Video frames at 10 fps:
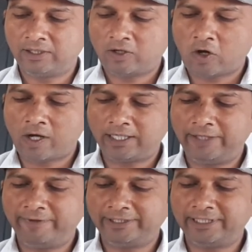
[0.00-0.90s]
or
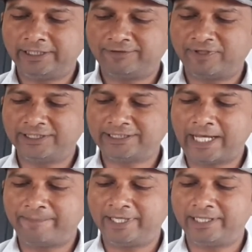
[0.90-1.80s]
living things first
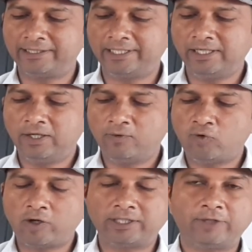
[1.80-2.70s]
appear in the
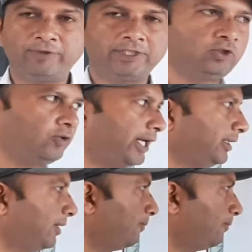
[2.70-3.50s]
water, which is known as